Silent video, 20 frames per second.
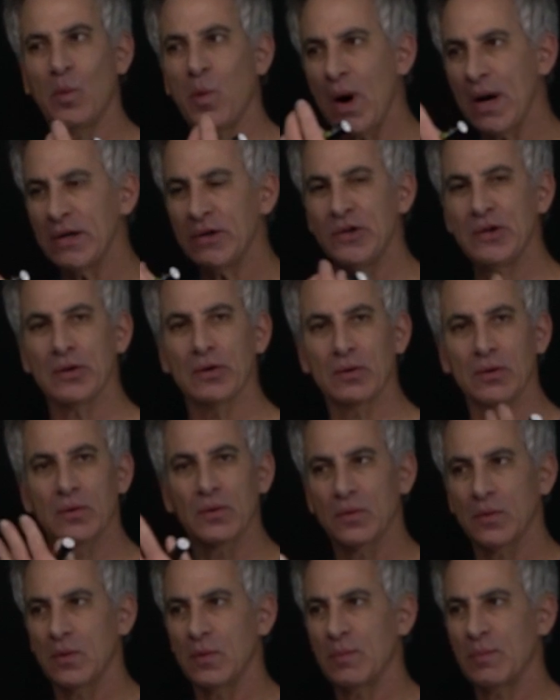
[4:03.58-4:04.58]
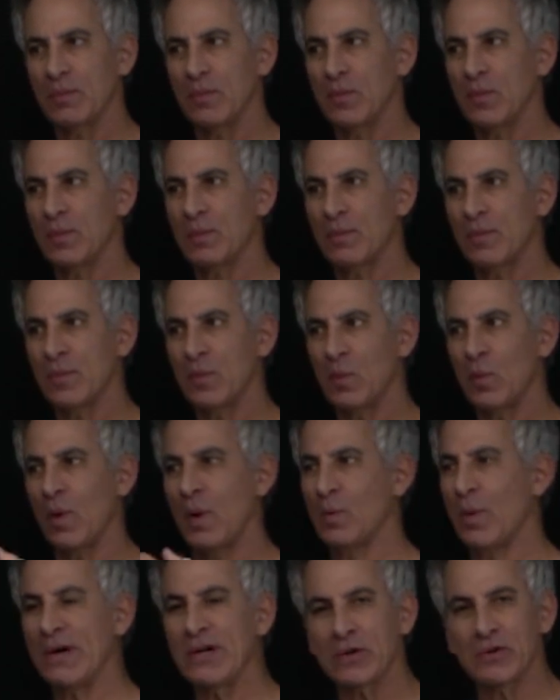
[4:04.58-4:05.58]
what you're
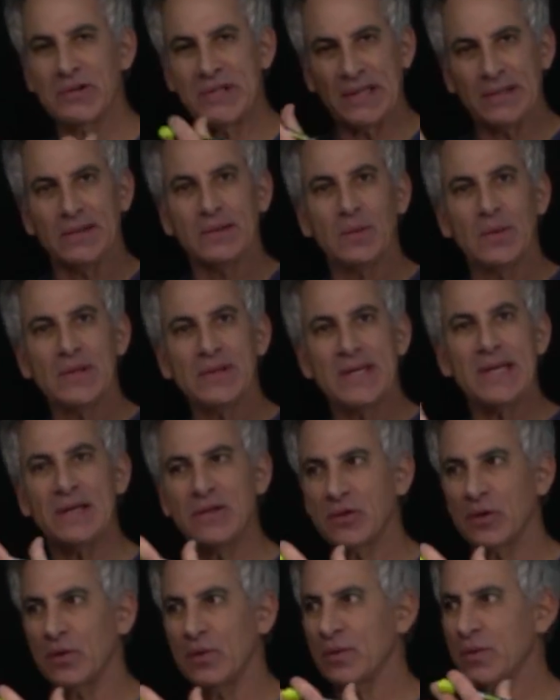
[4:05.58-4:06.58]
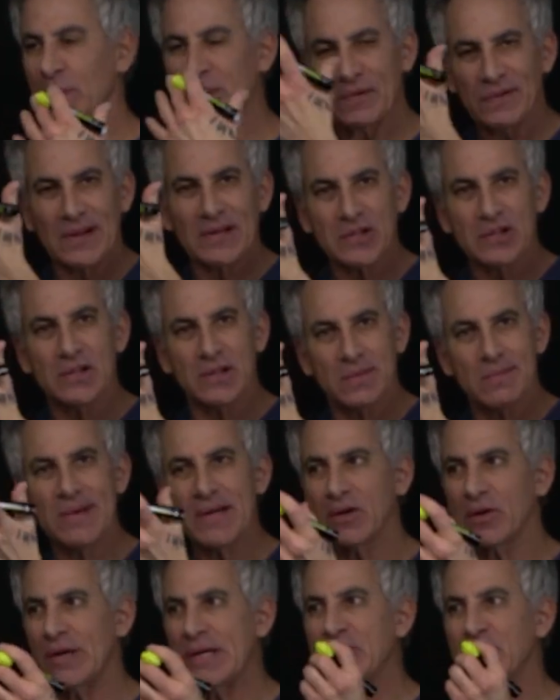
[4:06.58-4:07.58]
what, what you're dealing with, either the reflection in the
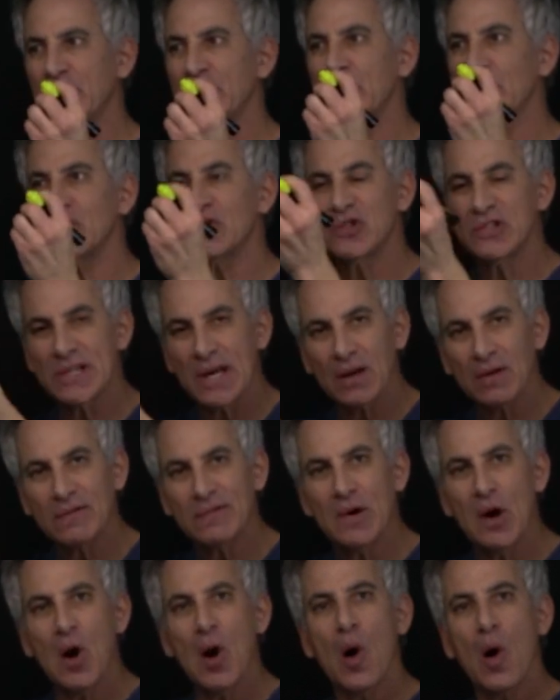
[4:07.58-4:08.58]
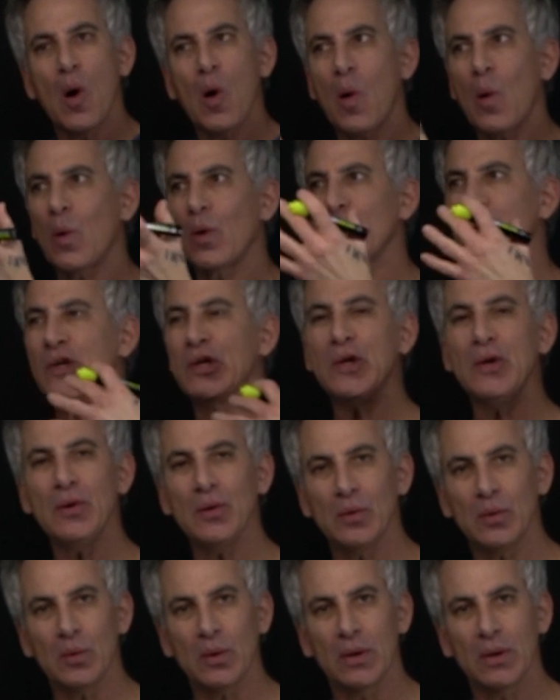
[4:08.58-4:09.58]
mirror, either yourself or
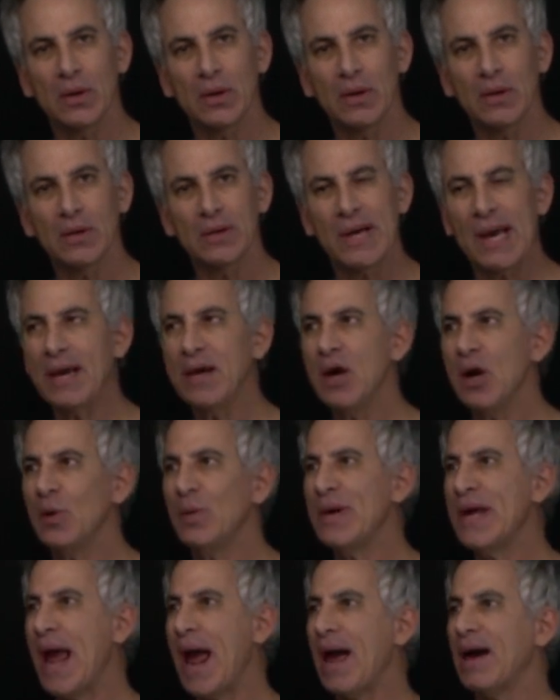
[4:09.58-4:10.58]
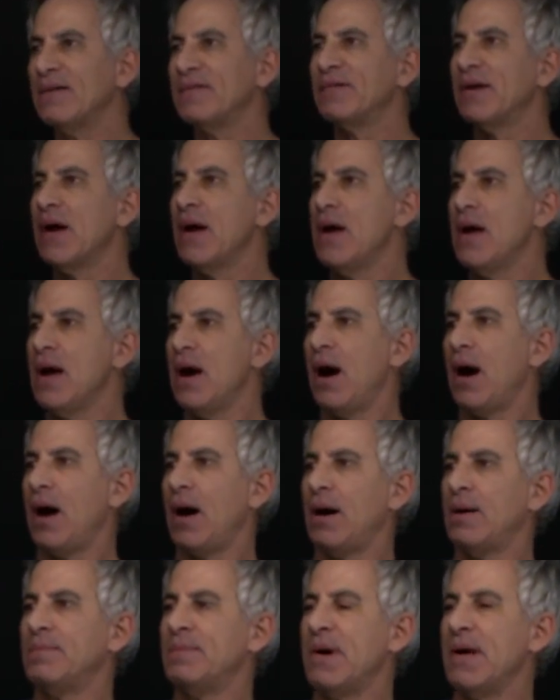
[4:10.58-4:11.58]
you. Okay, we have
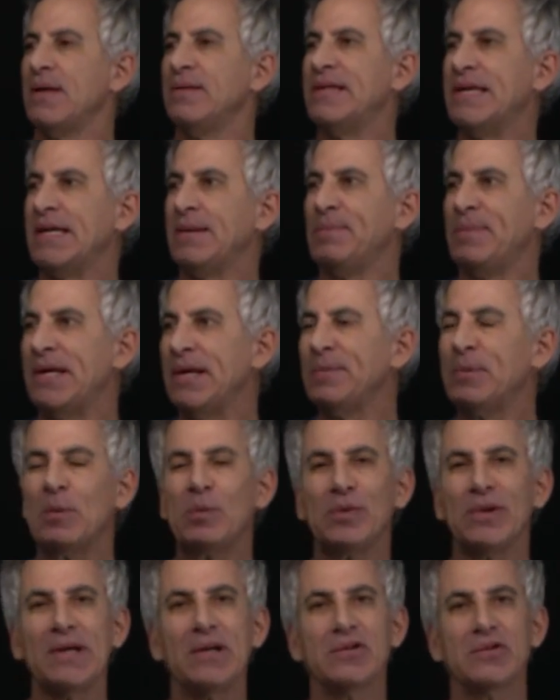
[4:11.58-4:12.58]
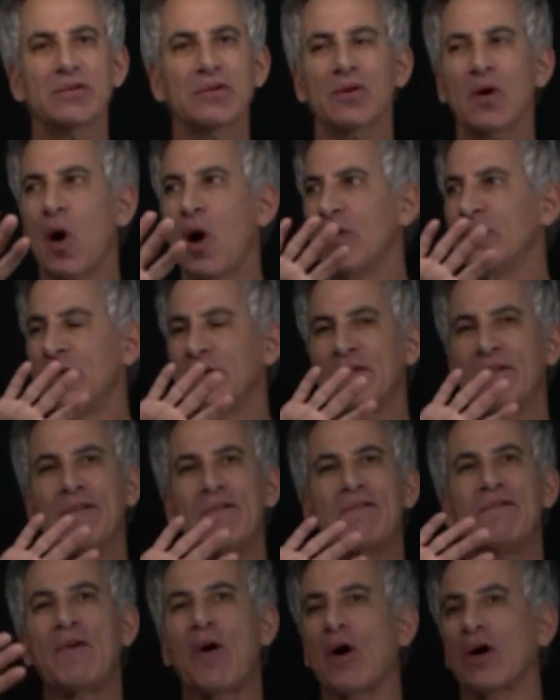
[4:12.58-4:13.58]
um, the people pleaser on the
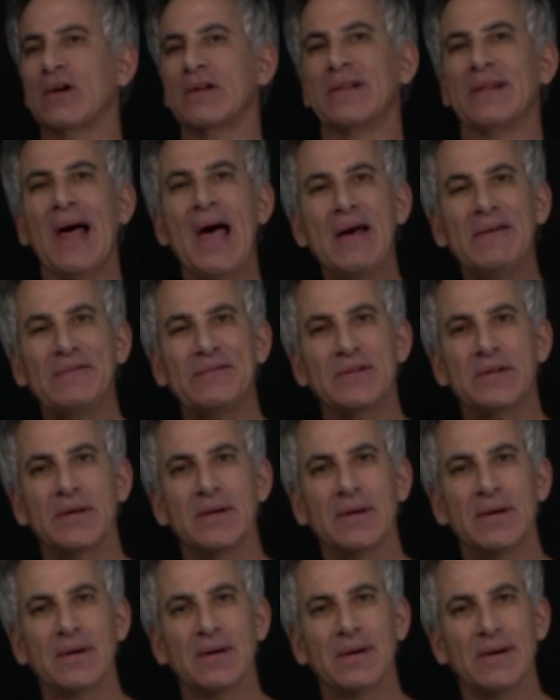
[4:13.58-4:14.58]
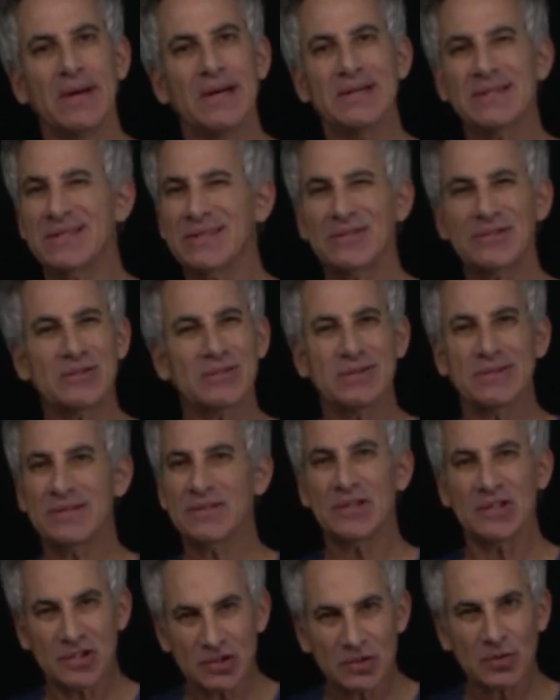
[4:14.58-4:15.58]
far left is
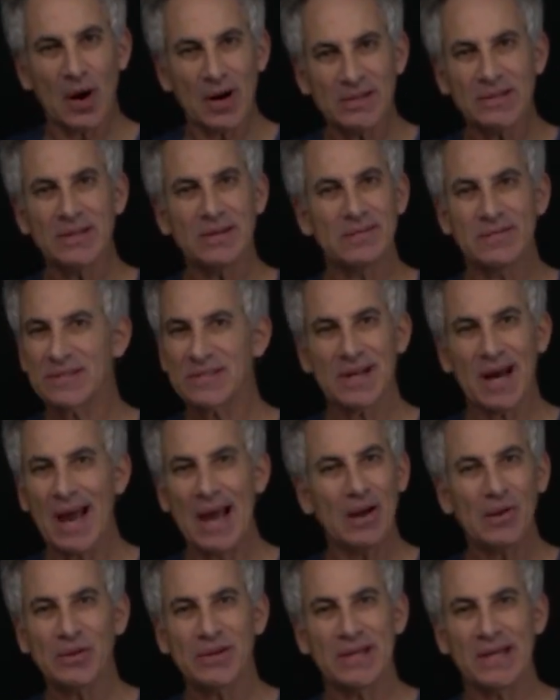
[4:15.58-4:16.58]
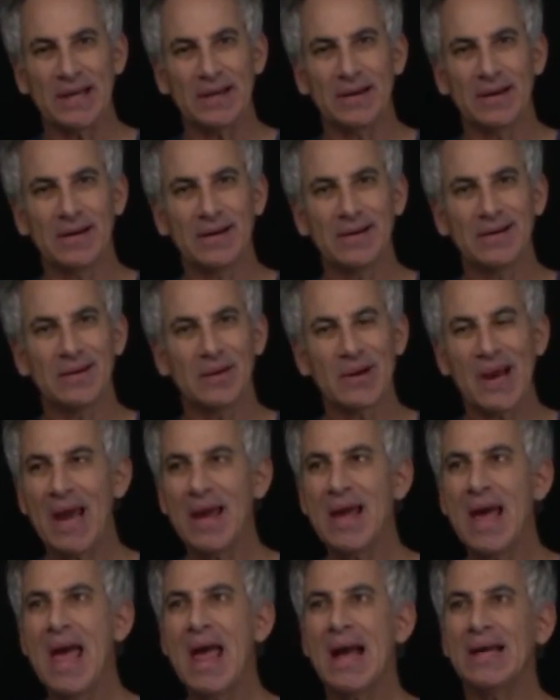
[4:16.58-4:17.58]
destructive, it's unhealthy.
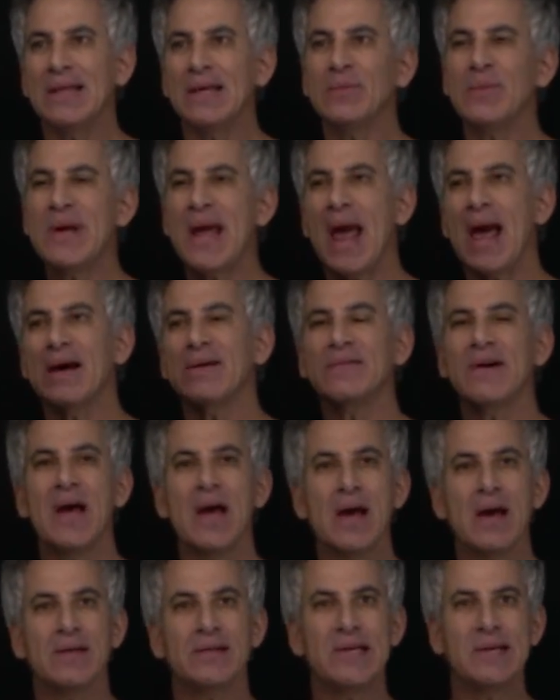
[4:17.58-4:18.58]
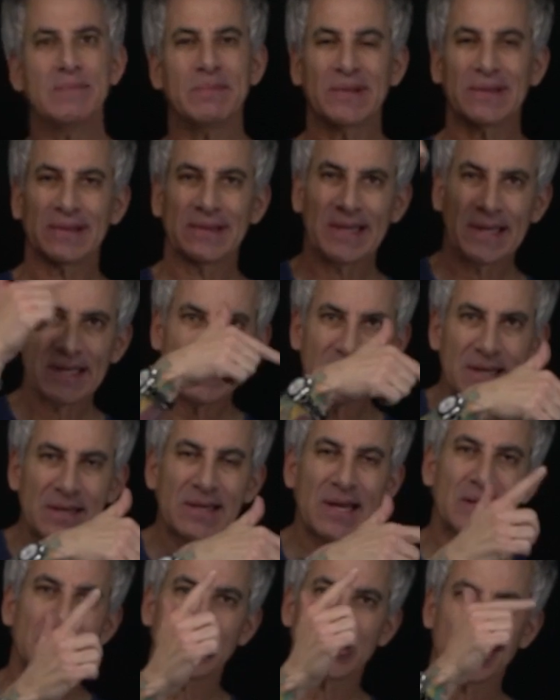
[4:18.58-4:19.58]
Okay, and then we have the
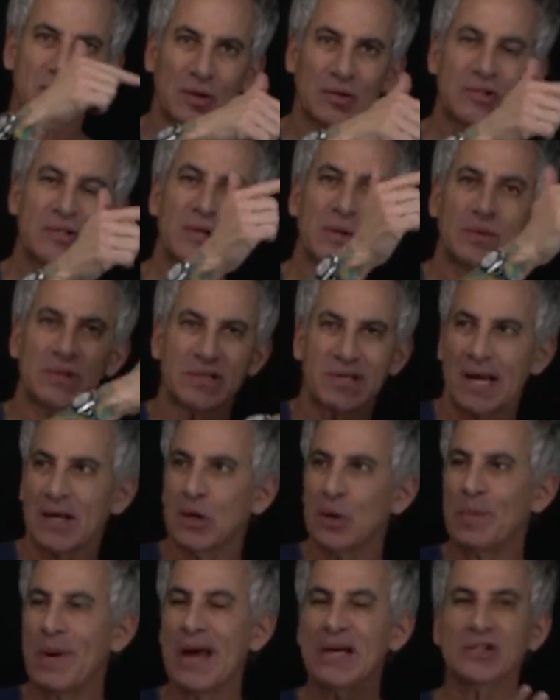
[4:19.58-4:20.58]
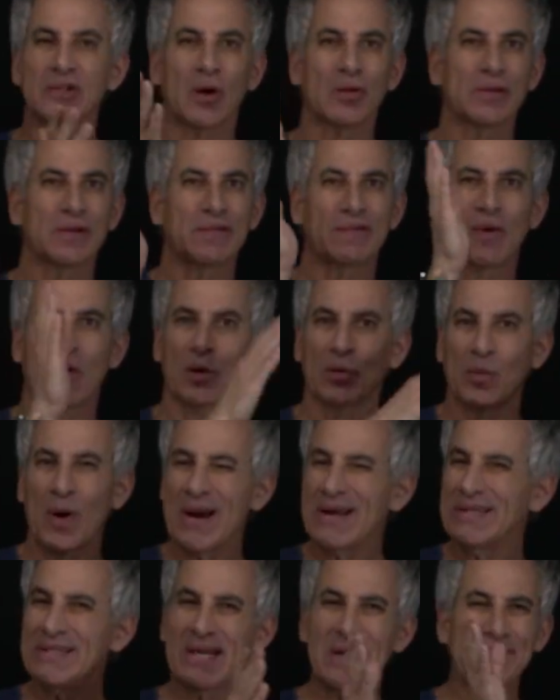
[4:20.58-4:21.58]
malignant and the socio and psychopaths on the far
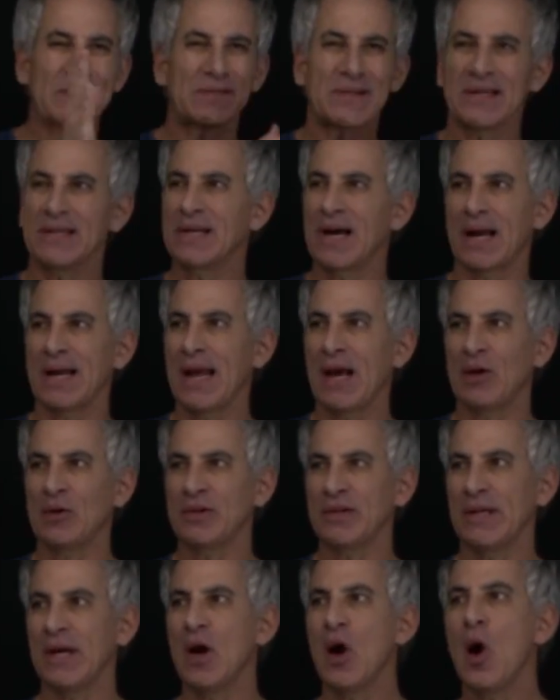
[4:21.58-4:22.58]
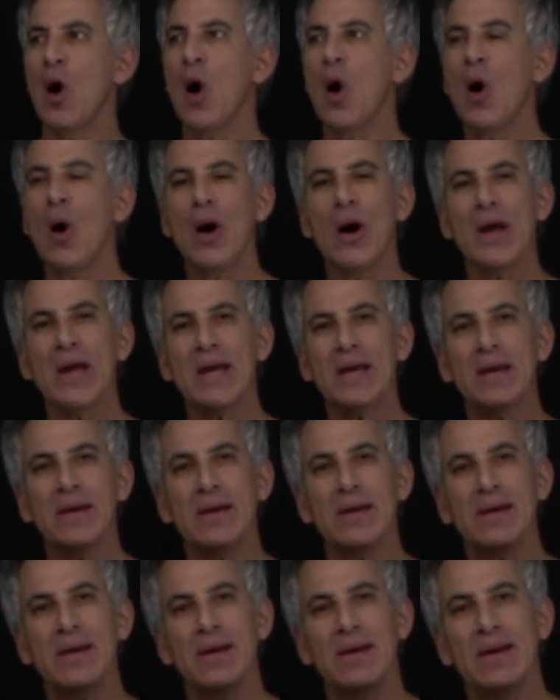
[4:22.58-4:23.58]
right, definitely not healthy.
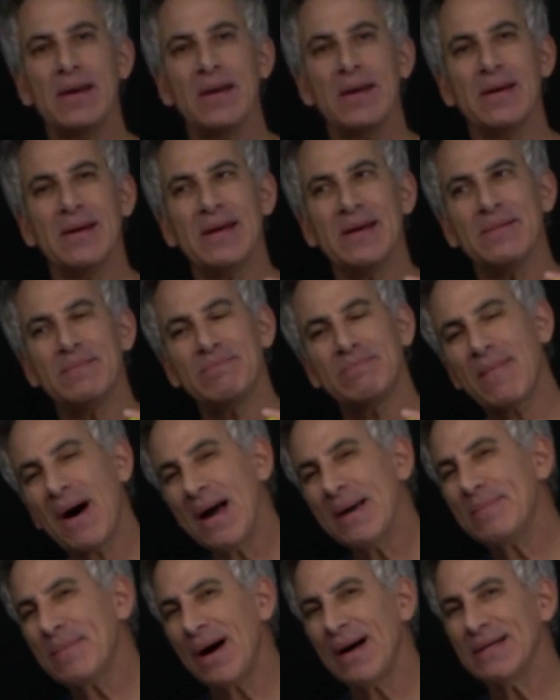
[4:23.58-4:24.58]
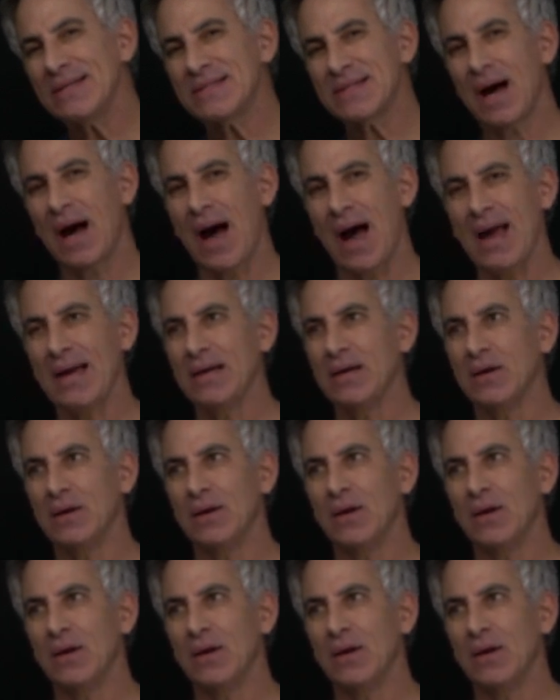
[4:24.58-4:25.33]
In my mind's eye,